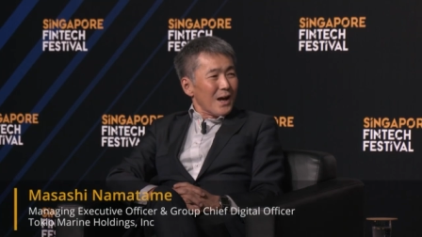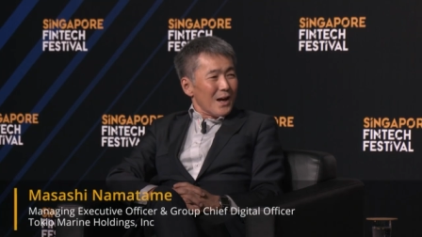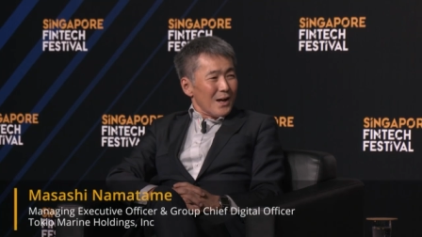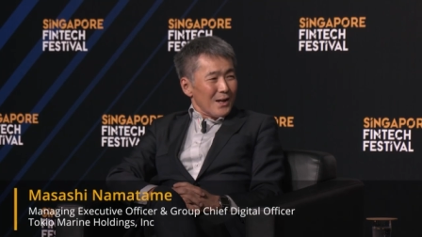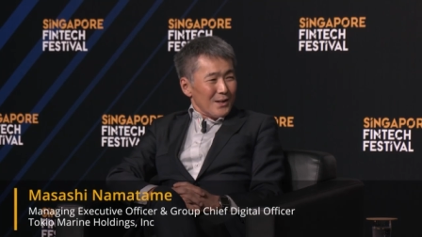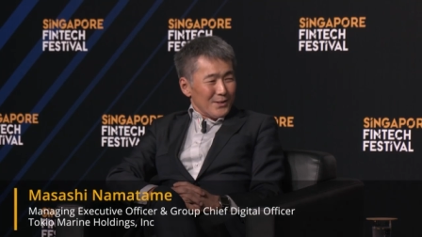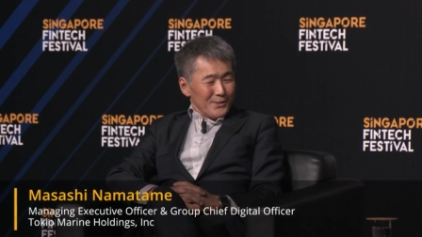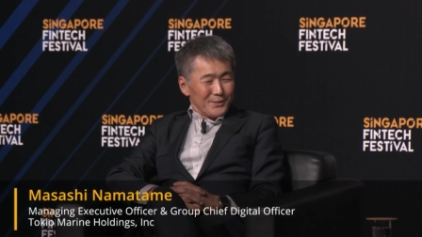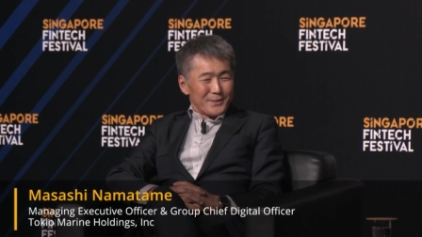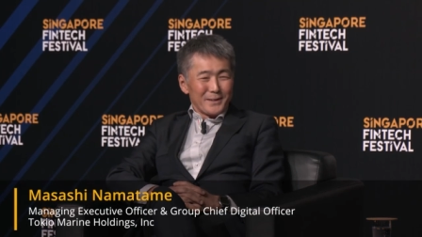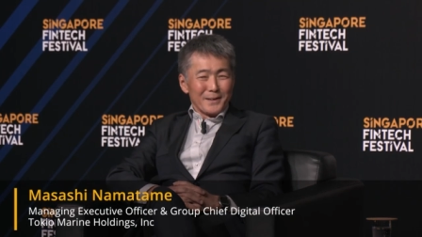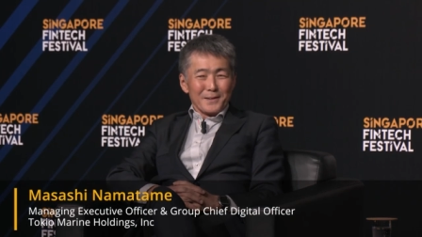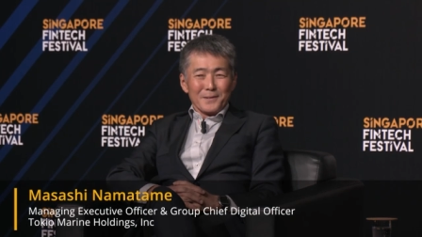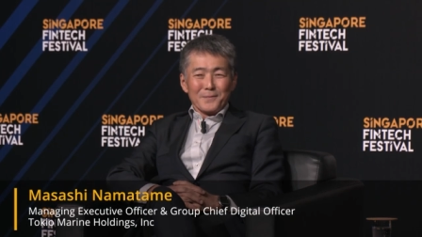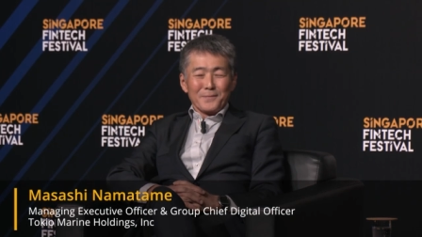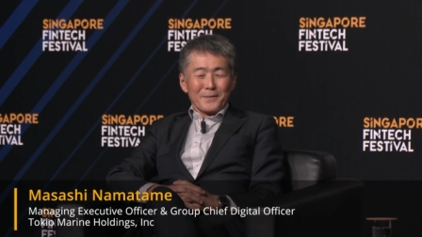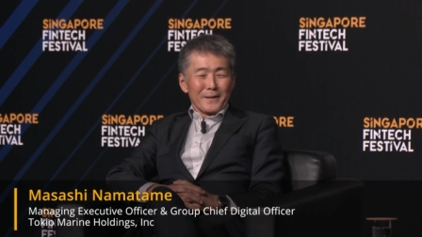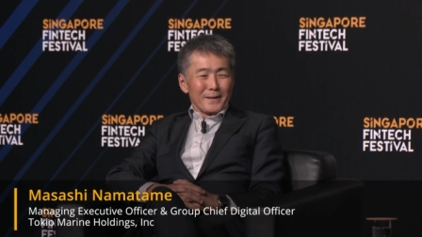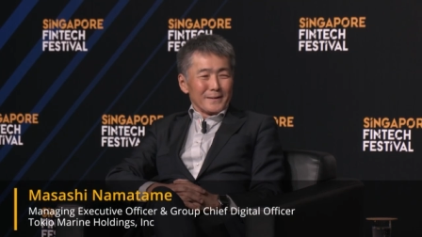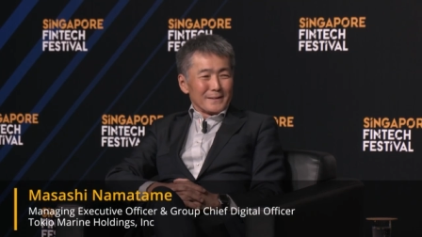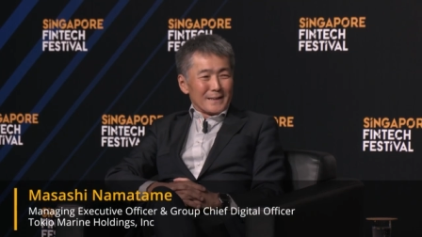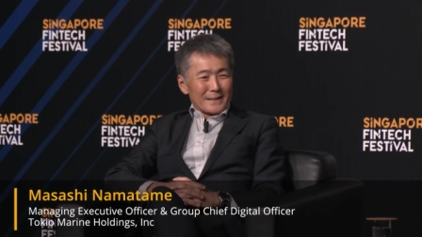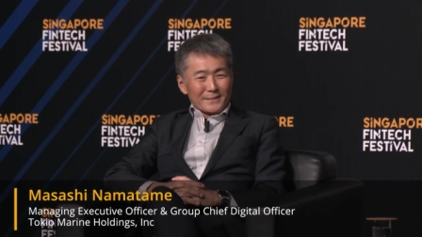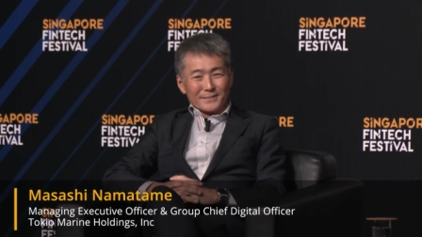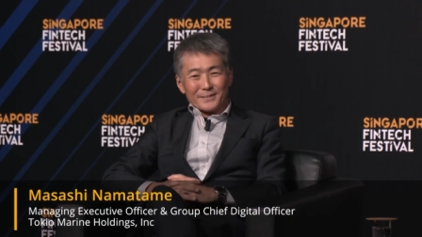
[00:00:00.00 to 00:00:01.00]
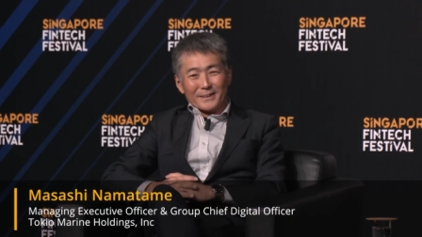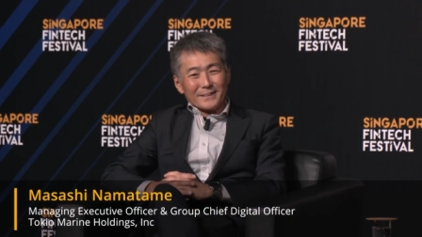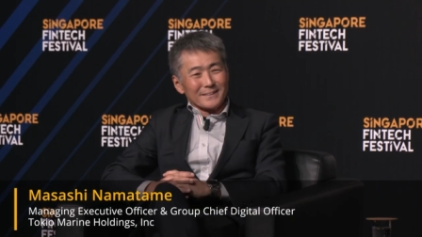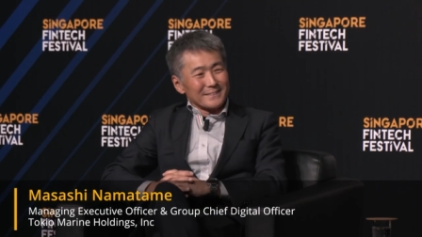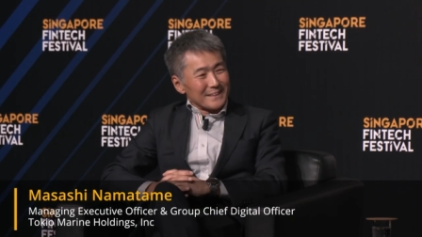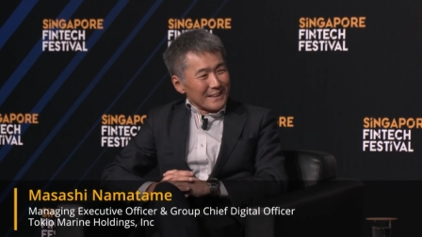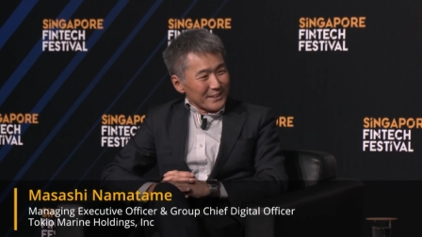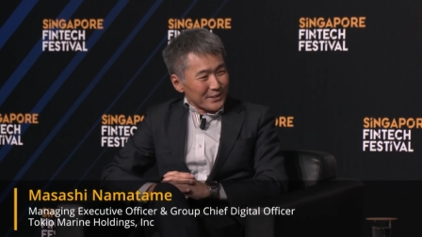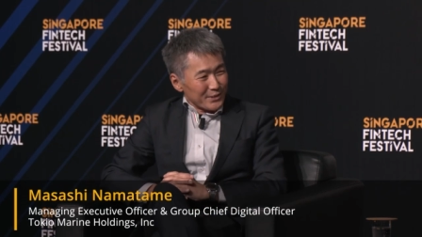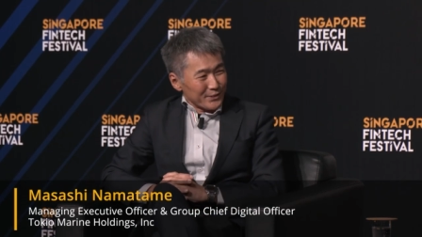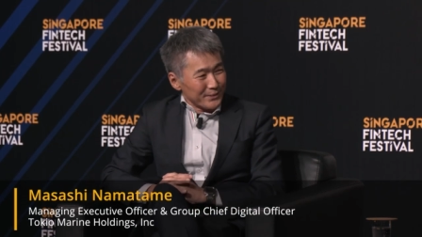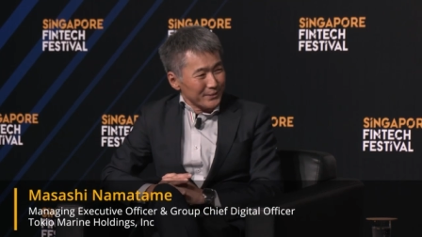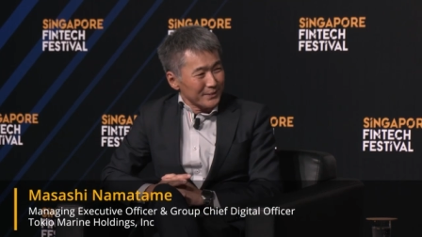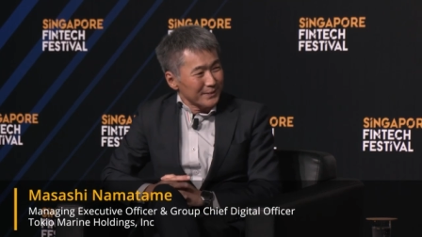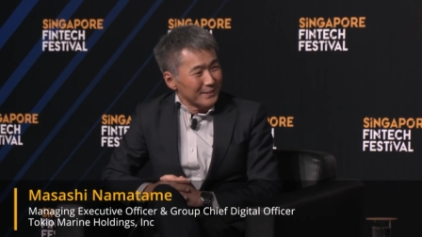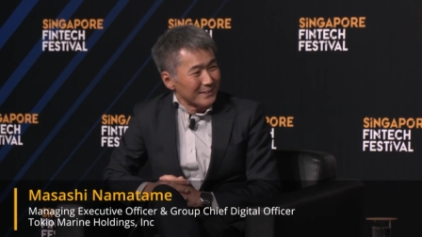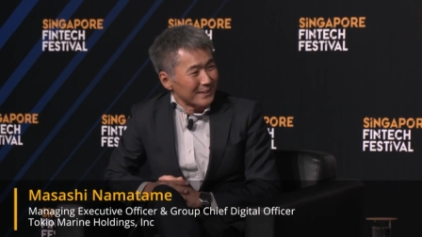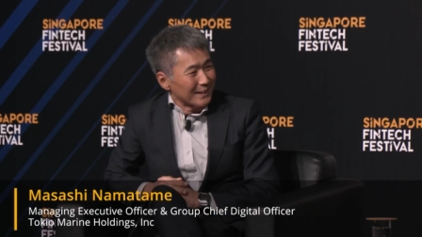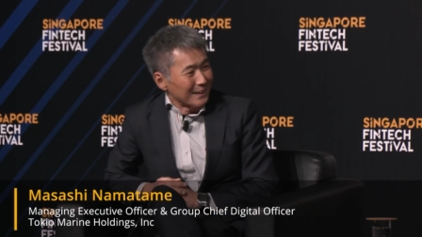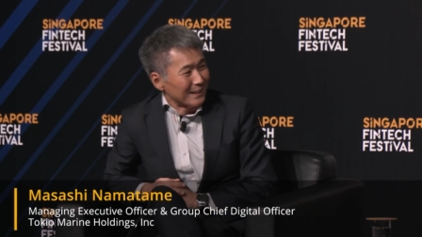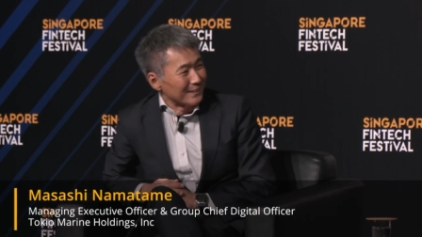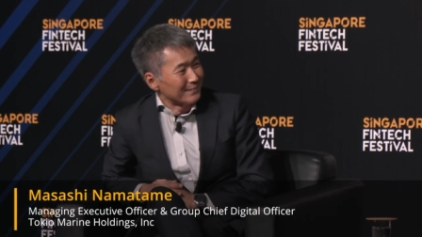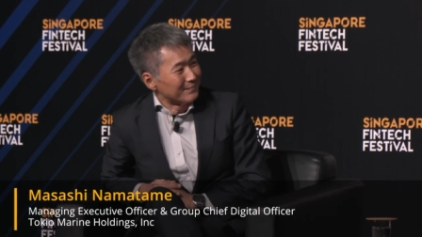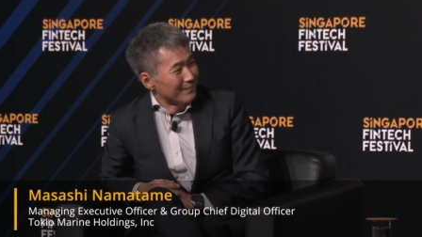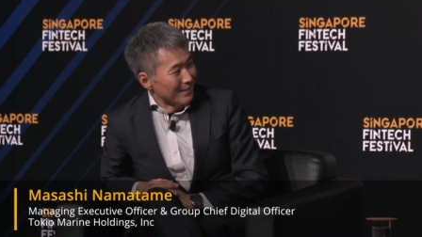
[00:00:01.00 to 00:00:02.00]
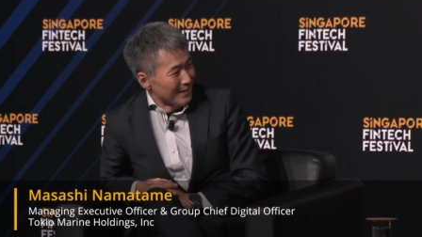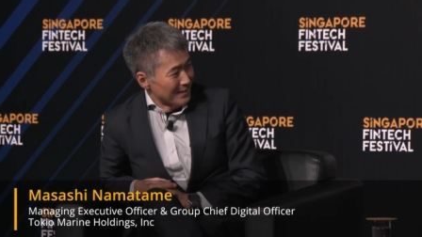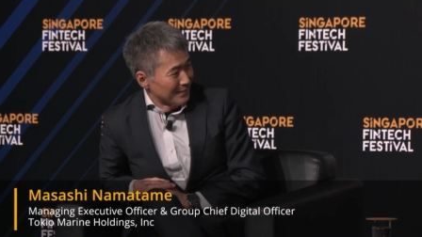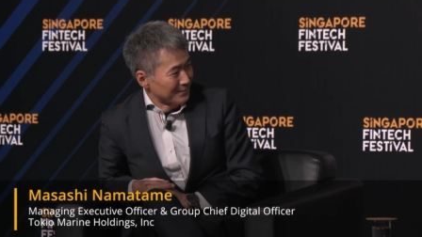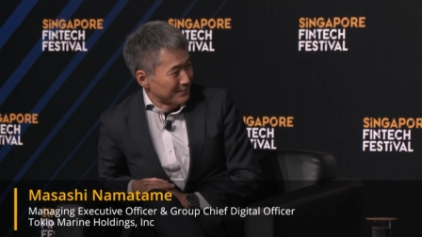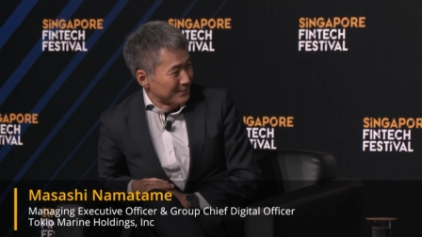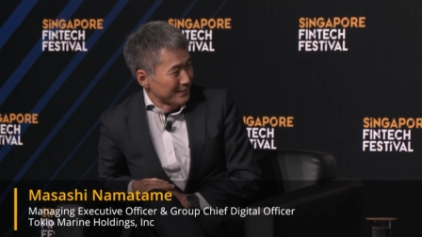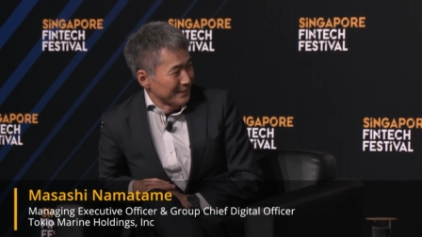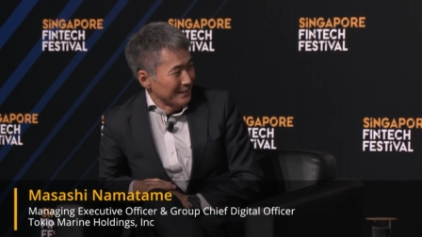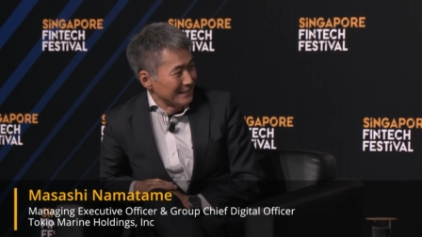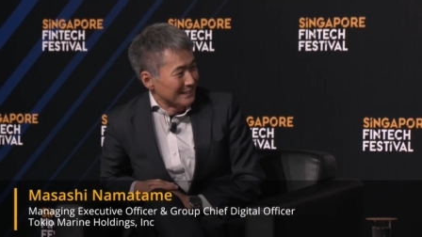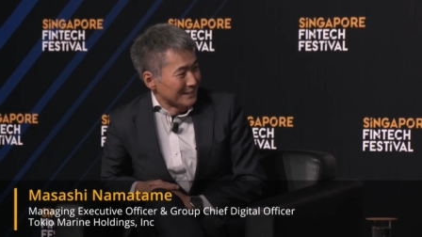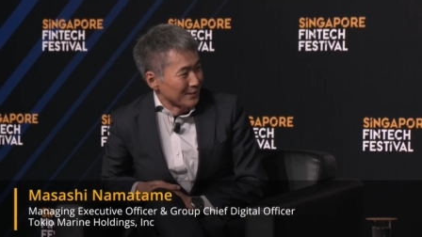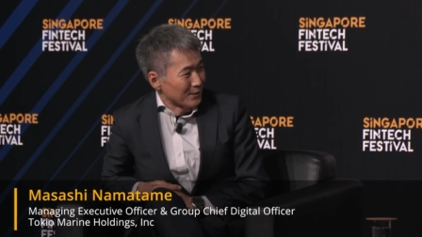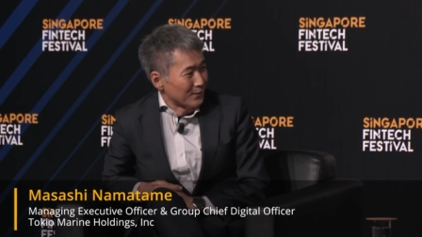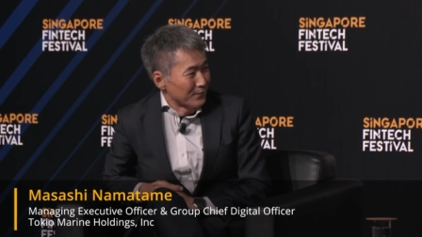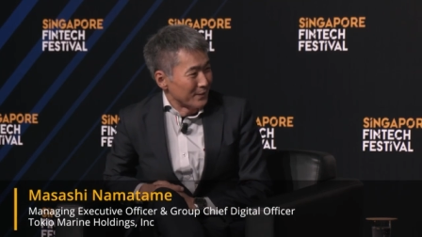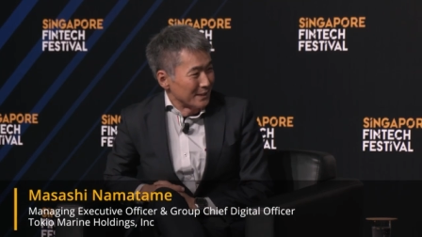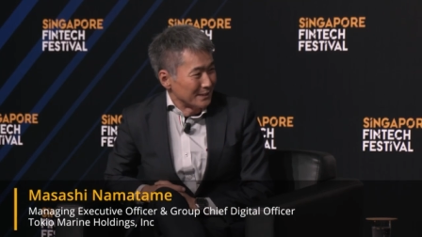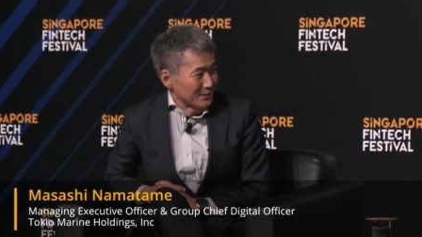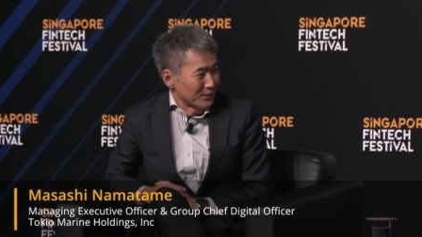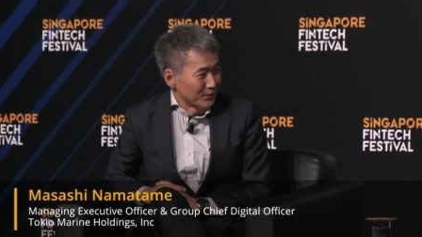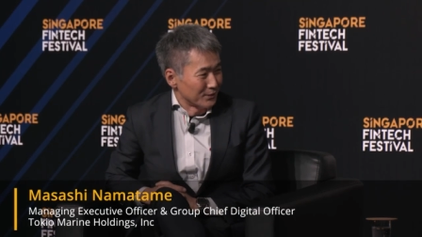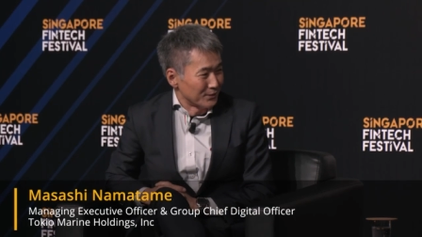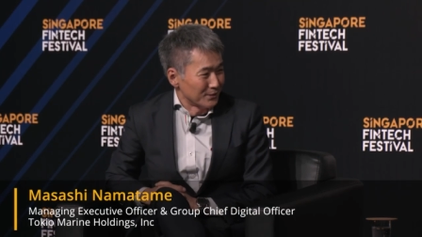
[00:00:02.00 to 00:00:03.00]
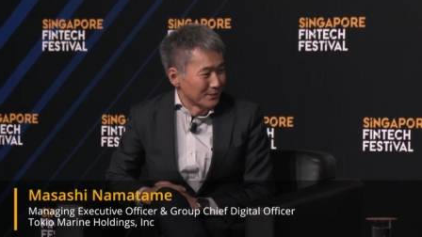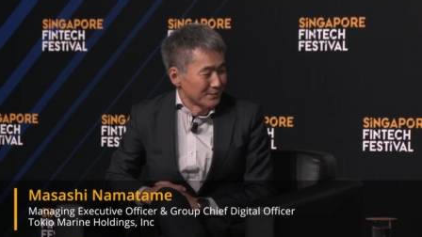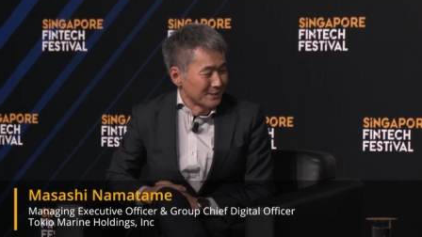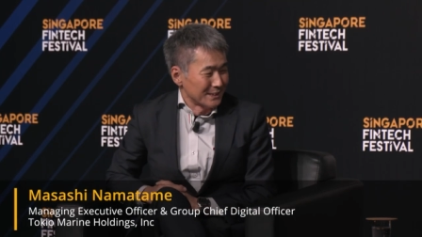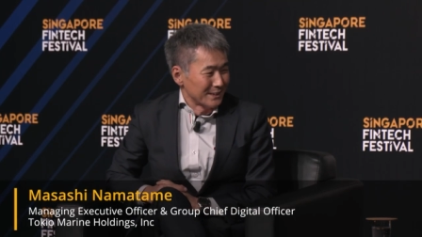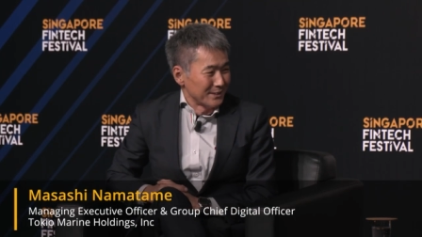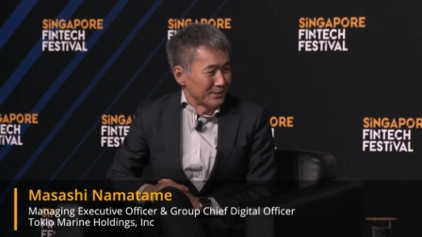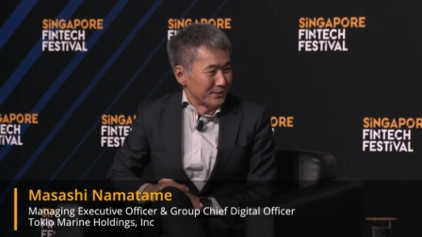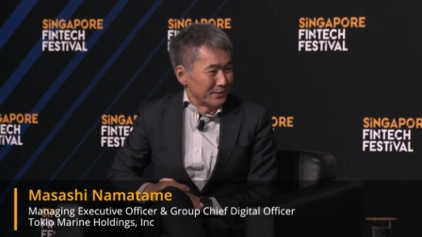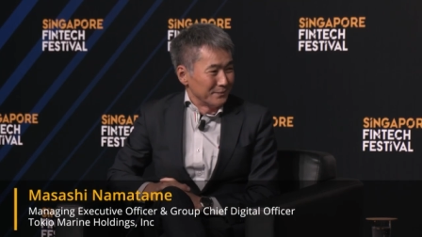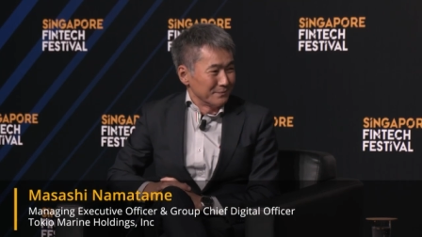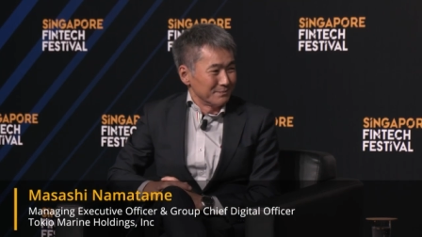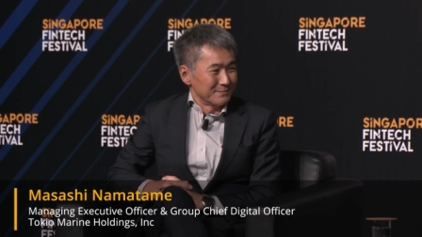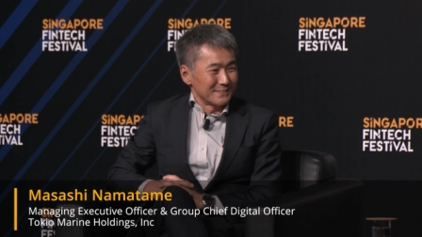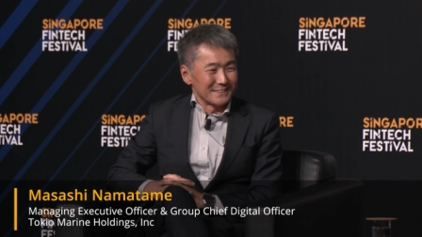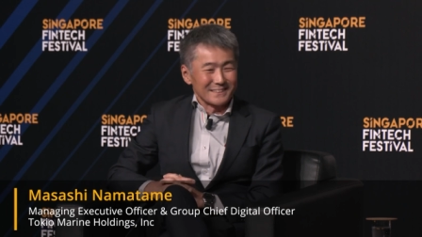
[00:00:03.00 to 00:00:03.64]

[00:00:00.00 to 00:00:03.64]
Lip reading: Okay, Fernanda, thank you. And Rob, it's always good to see you.